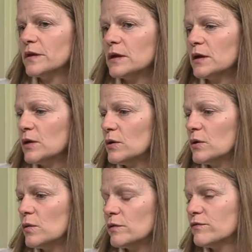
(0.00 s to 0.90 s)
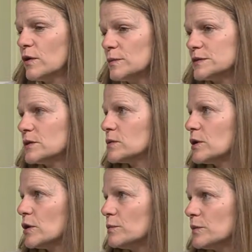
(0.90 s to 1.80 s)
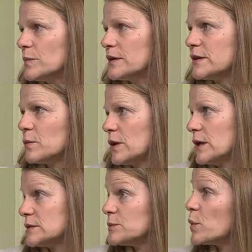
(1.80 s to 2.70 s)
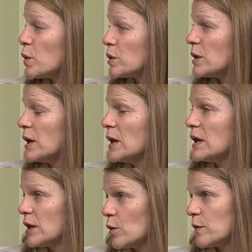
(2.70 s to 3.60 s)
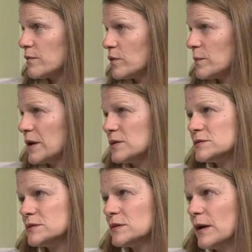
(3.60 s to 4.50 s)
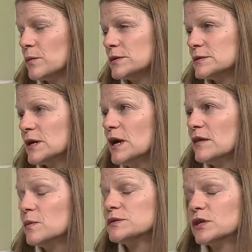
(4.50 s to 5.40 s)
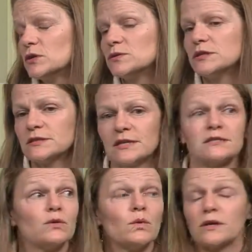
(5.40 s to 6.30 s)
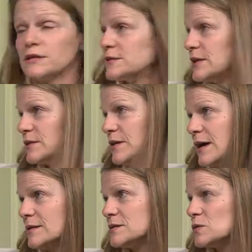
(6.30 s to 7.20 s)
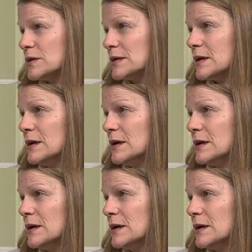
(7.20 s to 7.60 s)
here or films in Oklahoma, but they want to support and help our filmmakers. So that was a huge success. So we'll continue that in 2017.